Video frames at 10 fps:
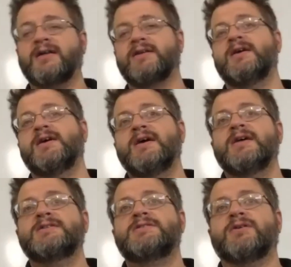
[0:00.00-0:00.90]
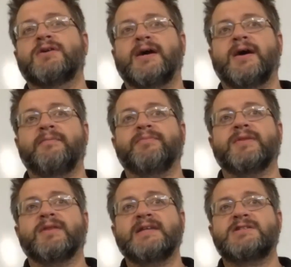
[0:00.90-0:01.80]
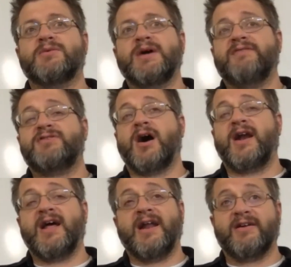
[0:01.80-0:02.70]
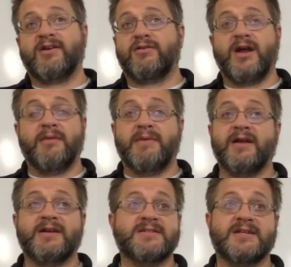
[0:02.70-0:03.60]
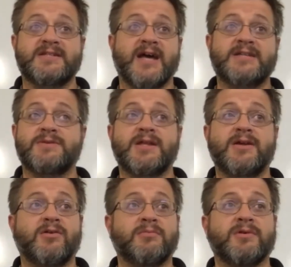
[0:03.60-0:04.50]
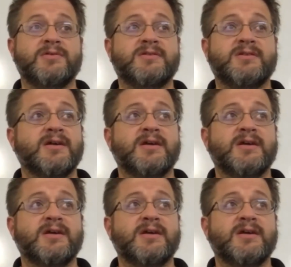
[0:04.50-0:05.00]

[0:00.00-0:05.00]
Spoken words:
And so that's the way I've taught it. I had a great amount of success with it. Almost,